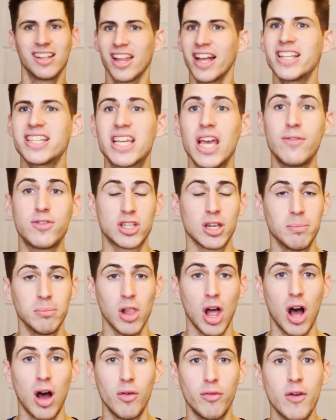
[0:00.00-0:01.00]
Let's give some
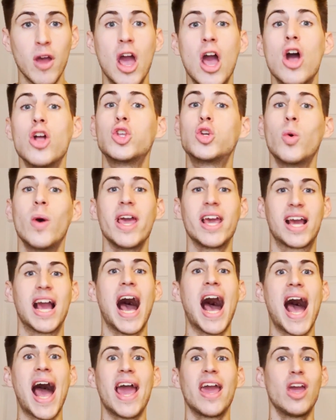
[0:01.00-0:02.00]
love to a
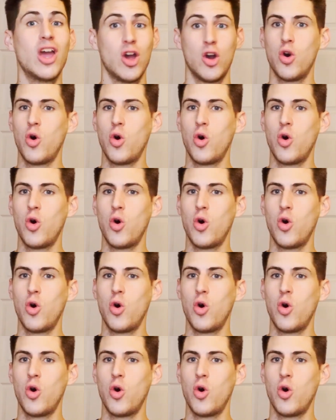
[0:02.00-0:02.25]
guy